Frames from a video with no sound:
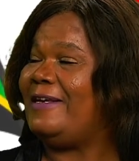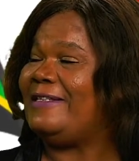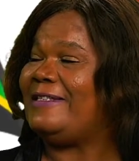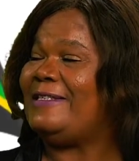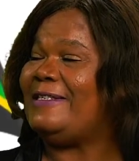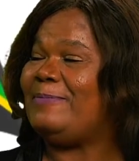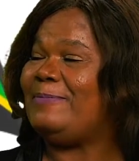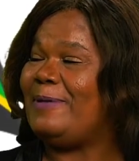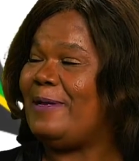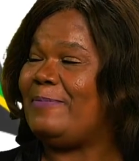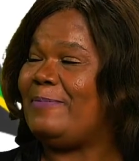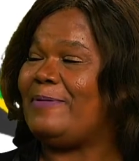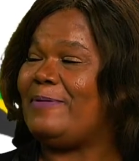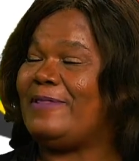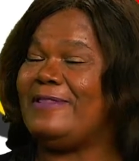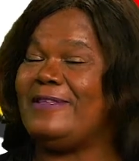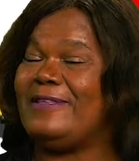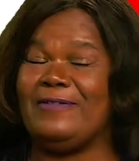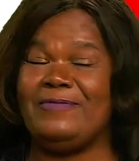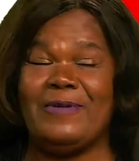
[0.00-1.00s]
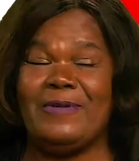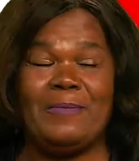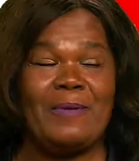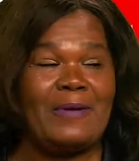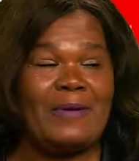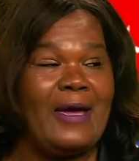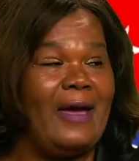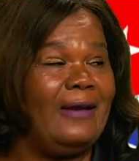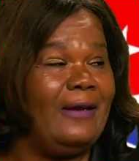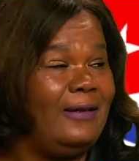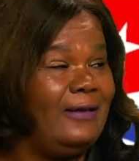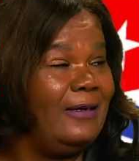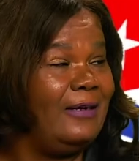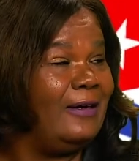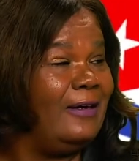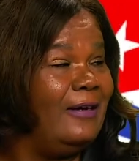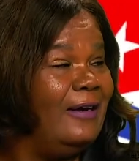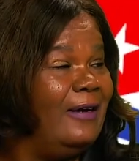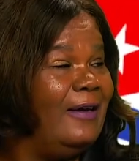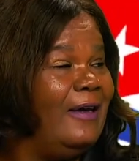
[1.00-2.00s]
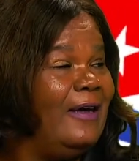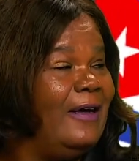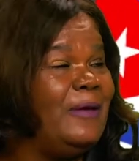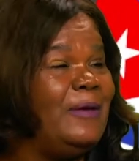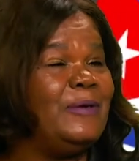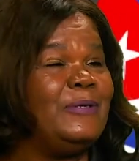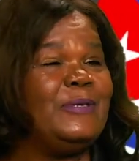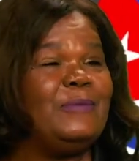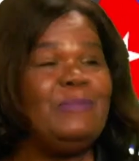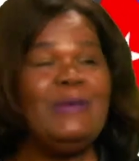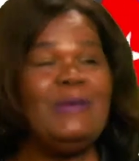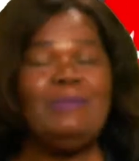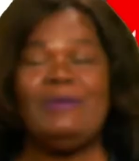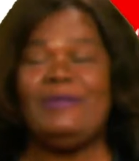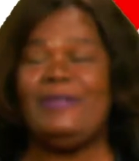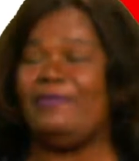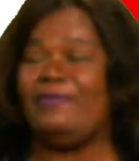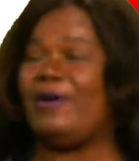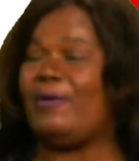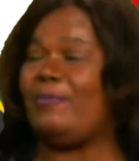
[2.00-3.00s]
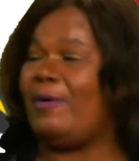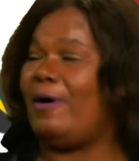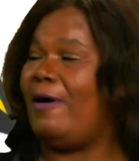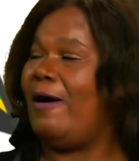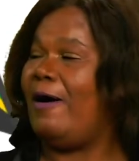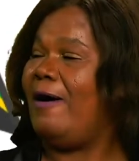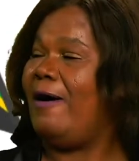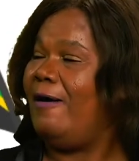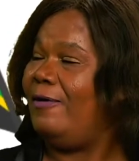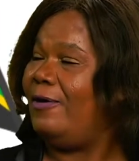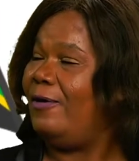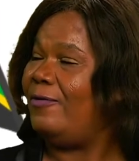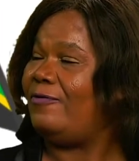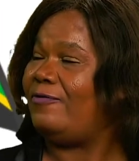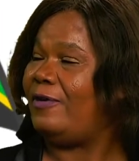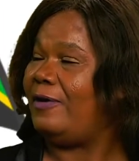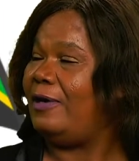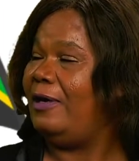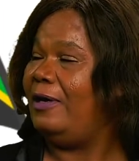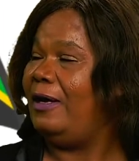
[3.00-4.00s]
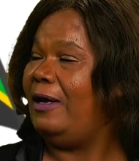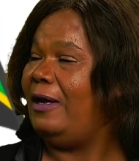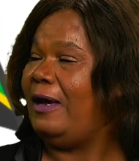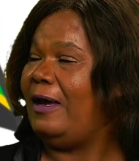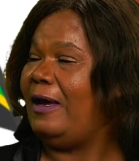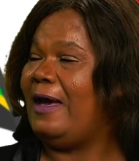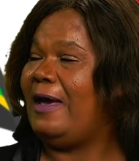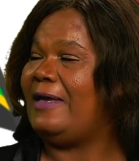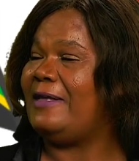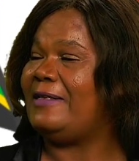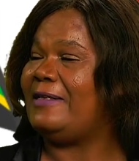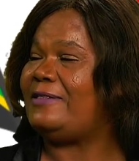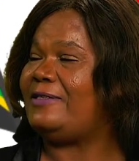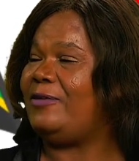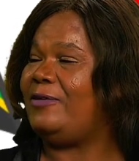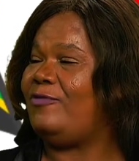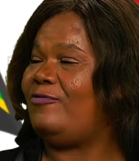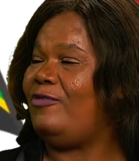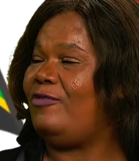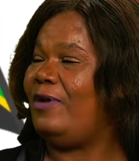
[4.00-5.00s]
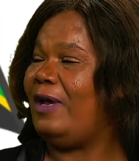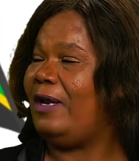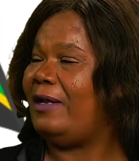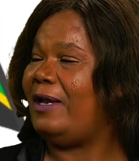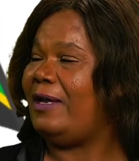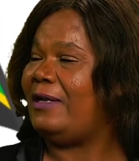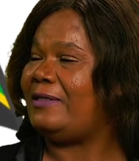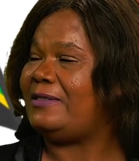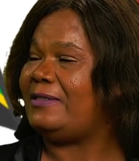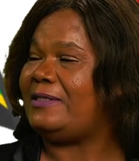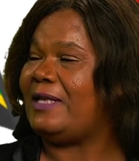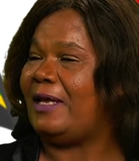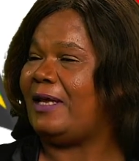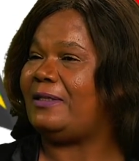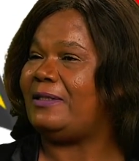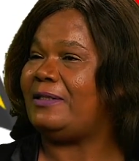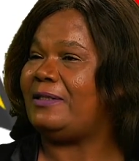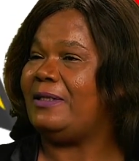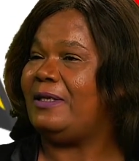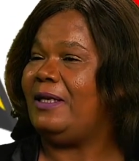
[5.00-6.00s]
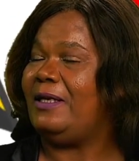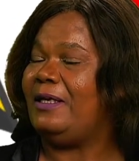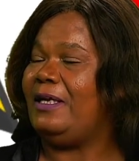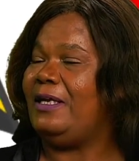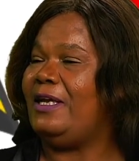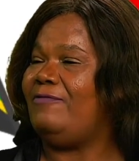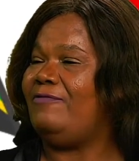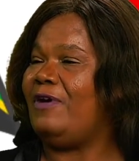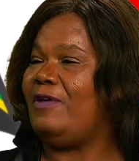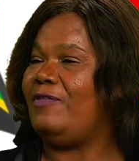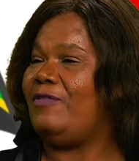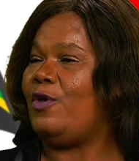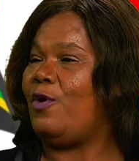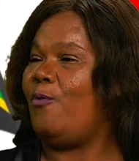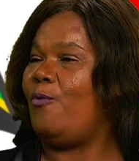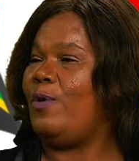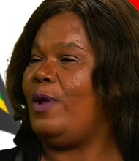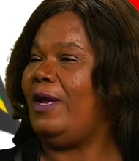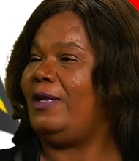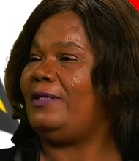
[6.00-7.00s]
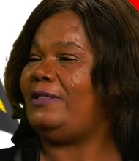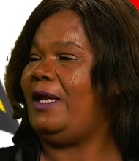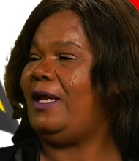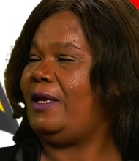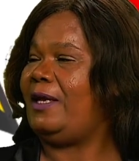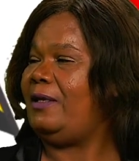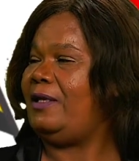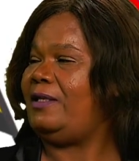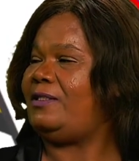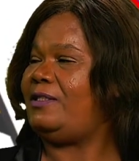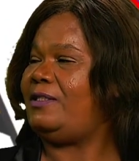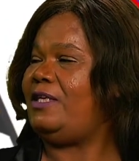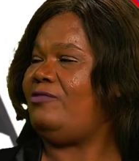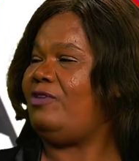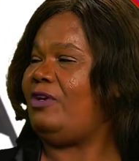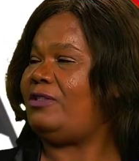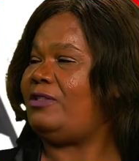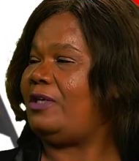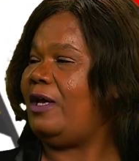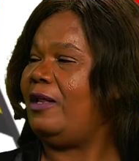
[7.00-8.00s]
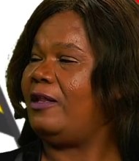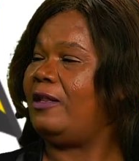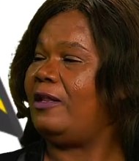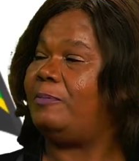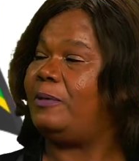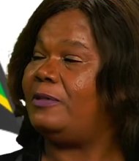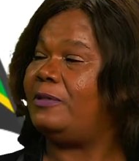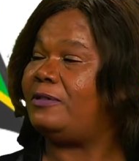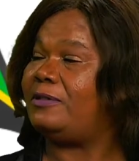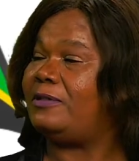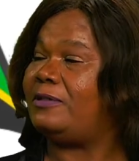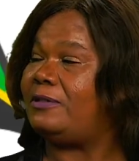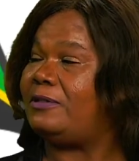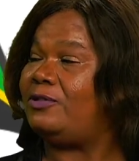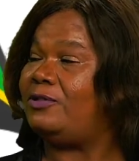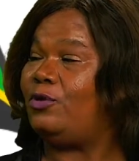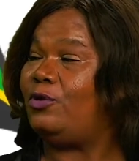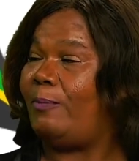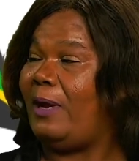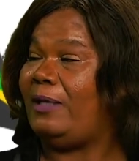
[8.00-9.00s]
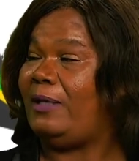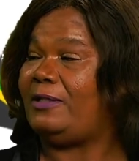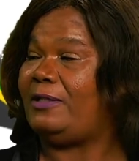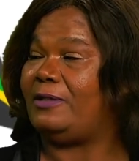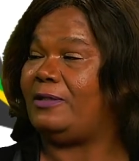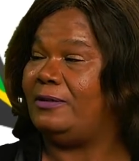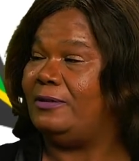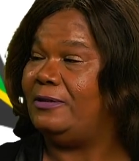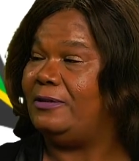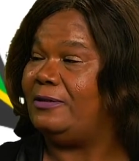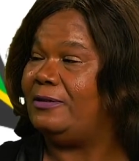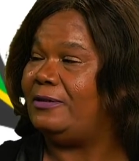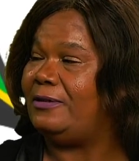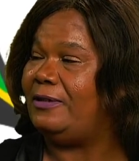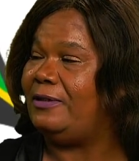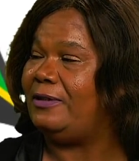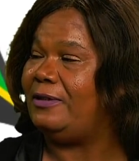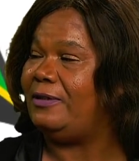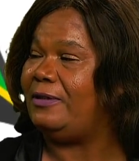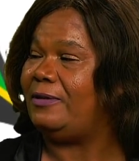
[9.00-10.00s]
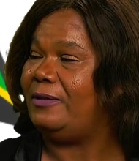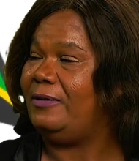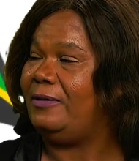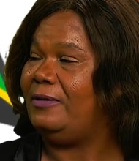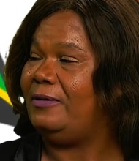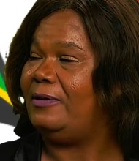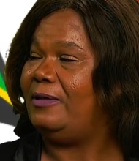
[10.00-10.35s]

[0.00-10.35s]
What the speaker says: You see people there from Canada. You see people there from all over. And so you realize that even though we are taking it serious, other persons know better. You know?